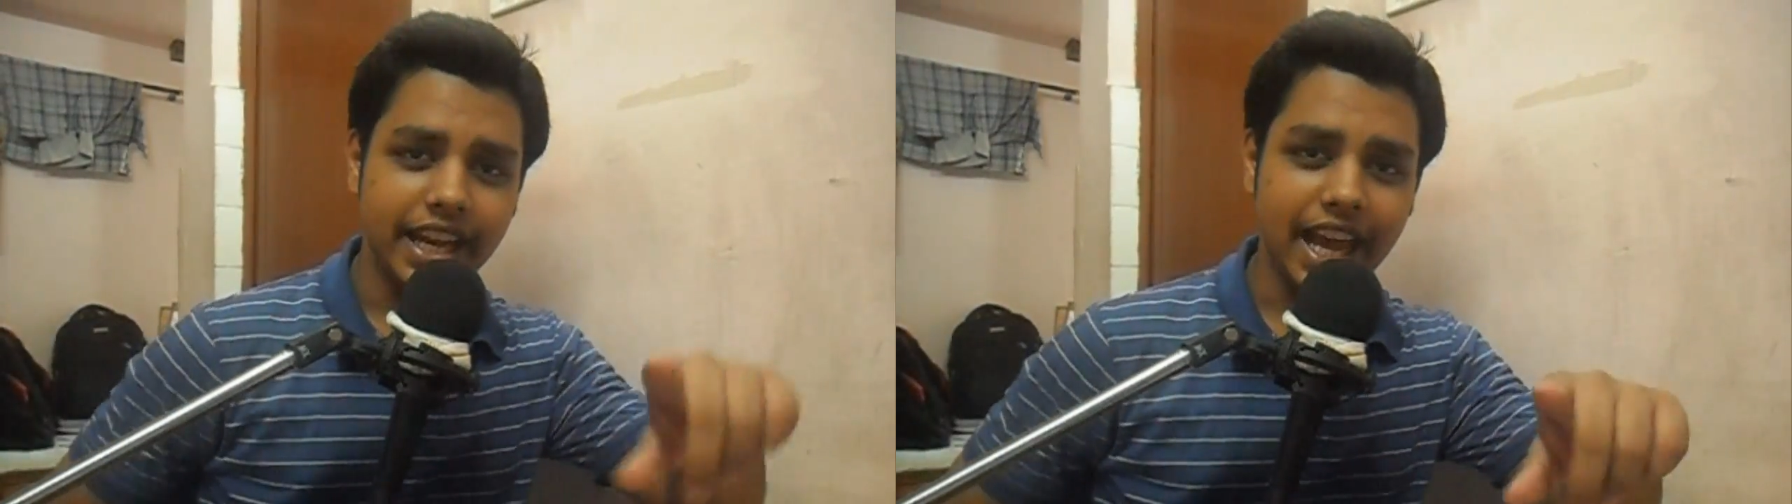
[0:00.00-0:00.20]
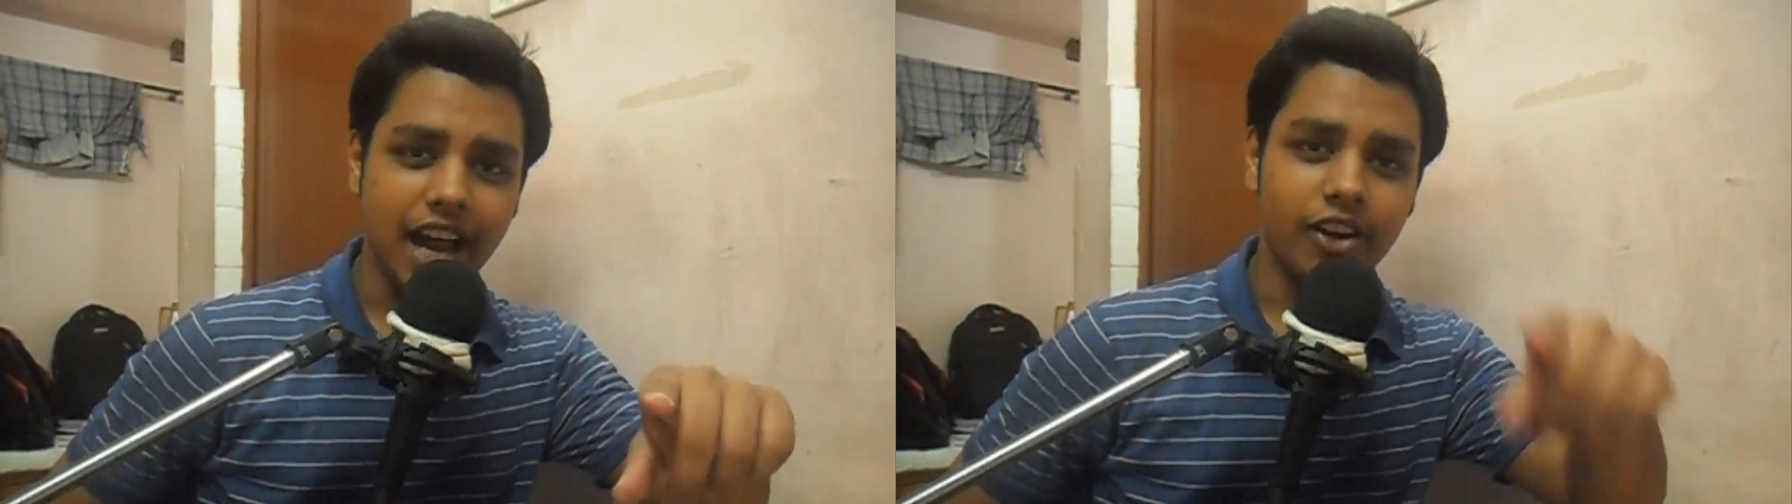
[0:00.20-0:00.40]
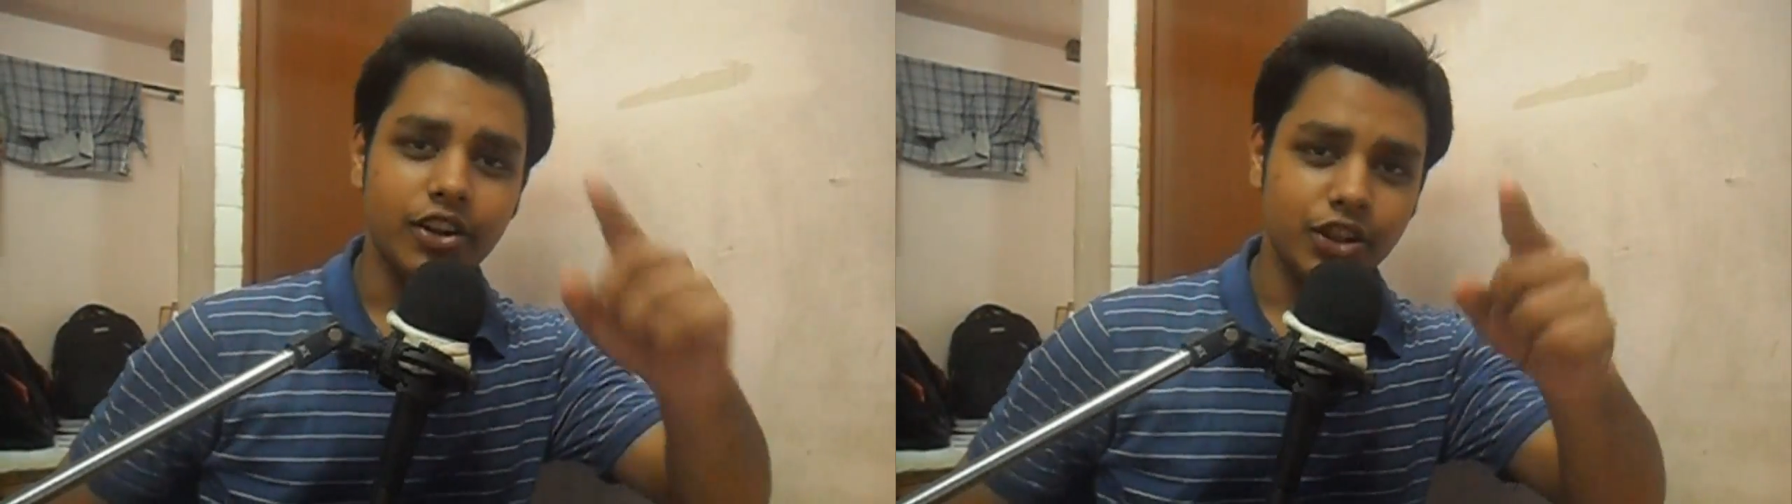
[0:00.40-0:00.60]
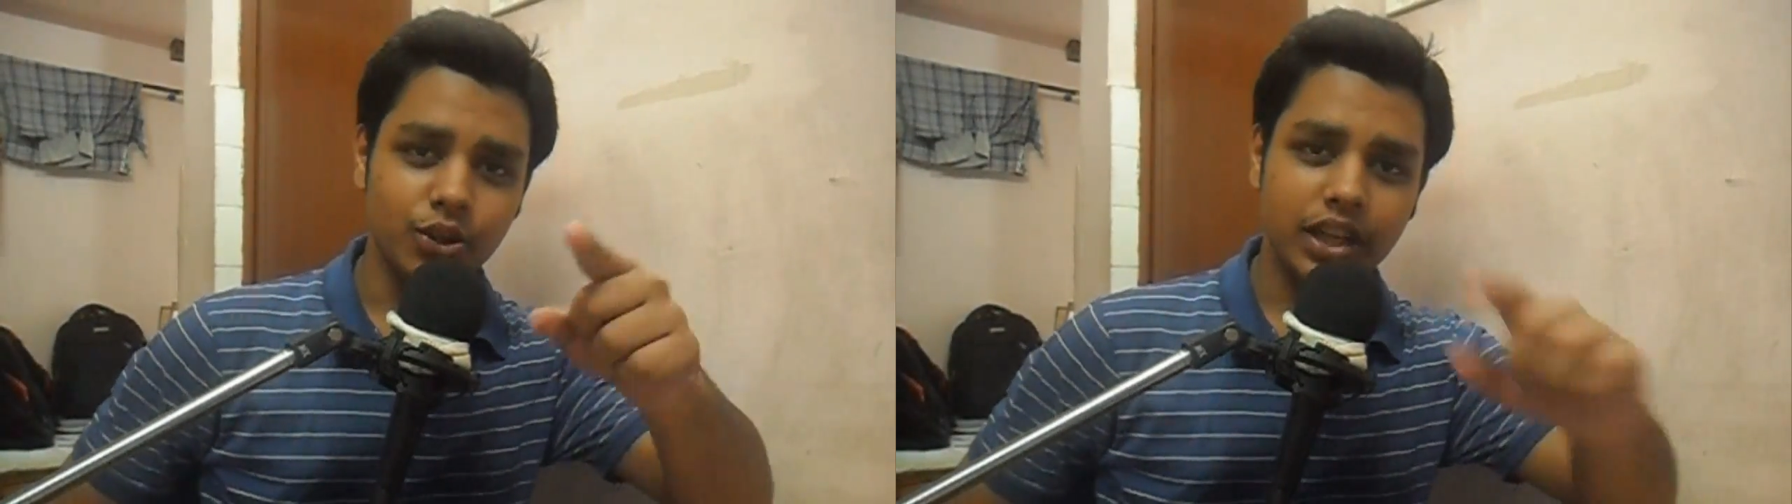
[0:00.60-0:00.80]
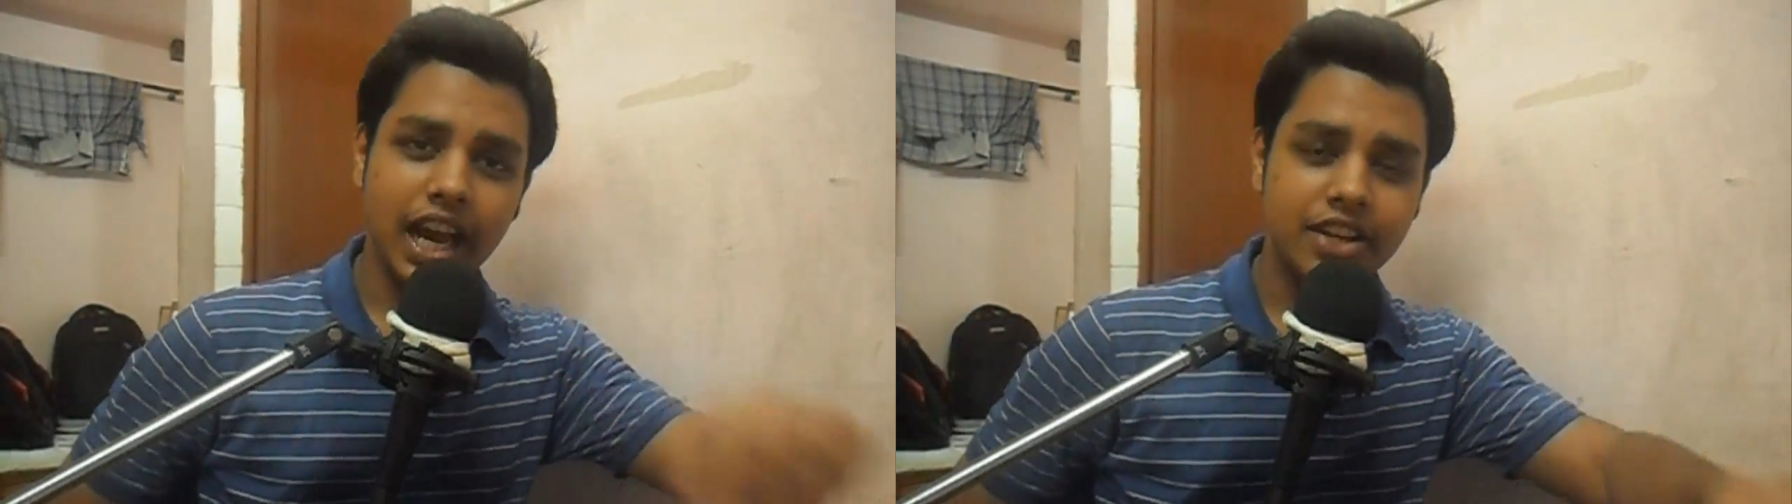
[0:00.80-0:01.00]
Now,
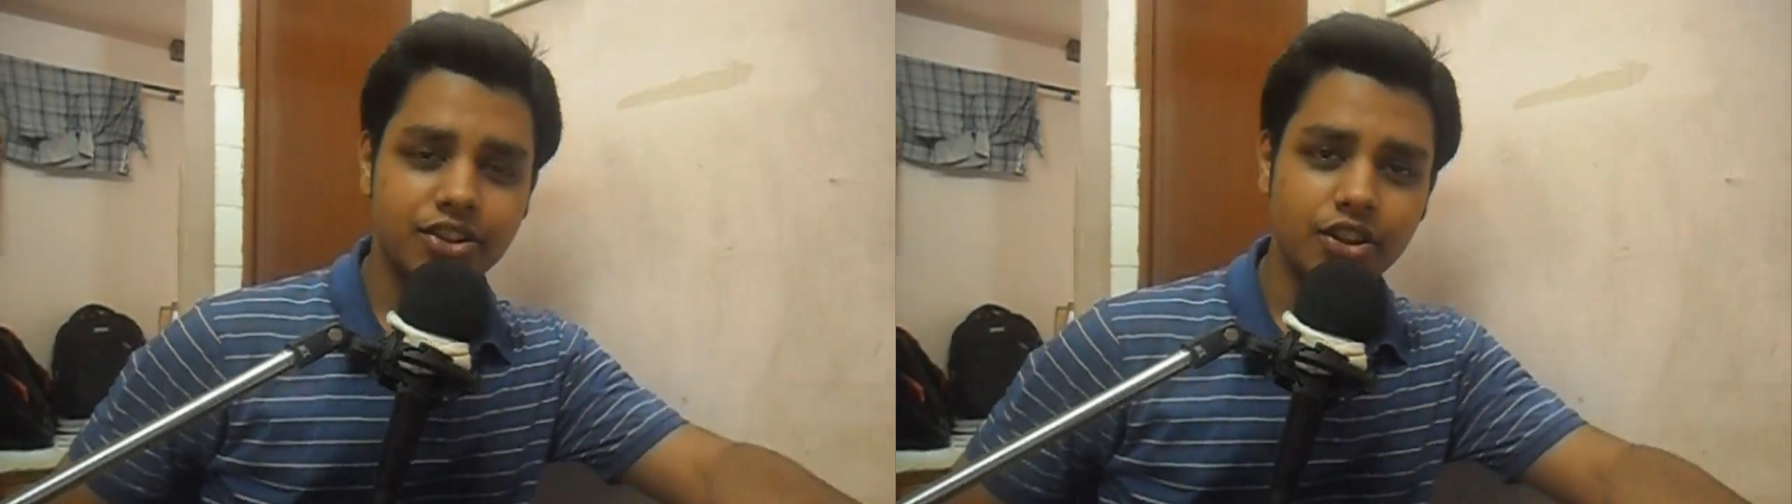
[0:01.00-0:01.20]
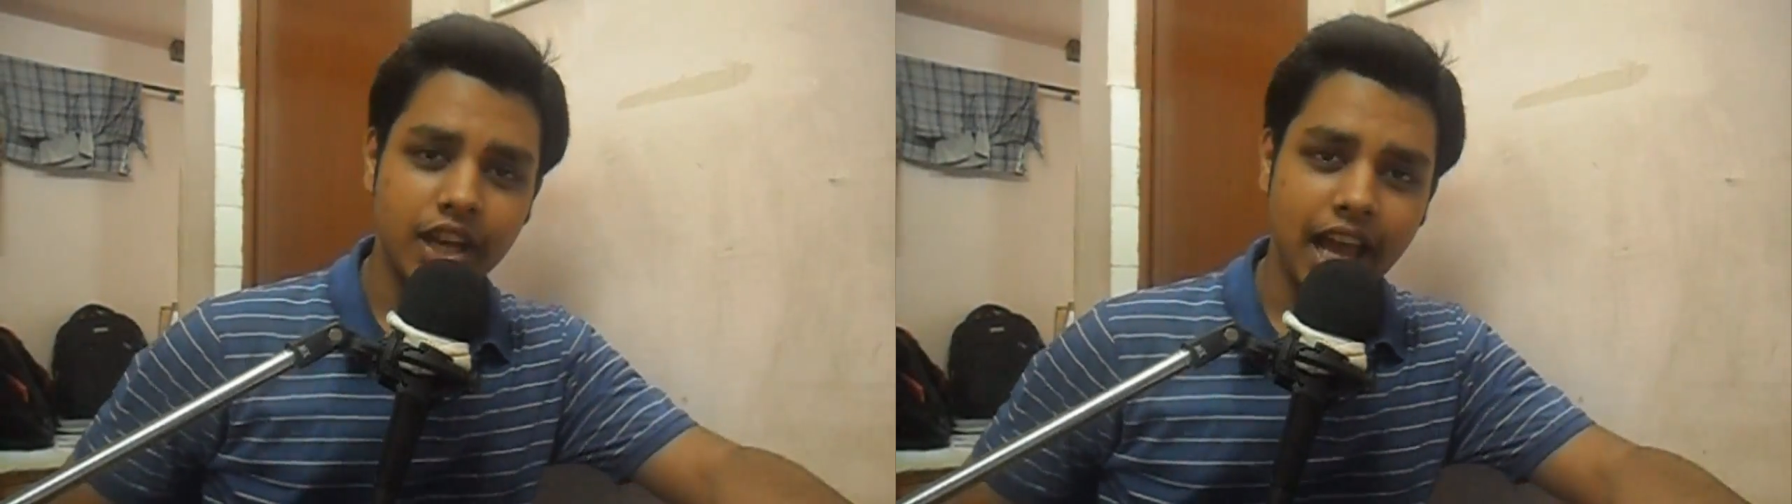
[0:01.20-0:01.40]
you guys should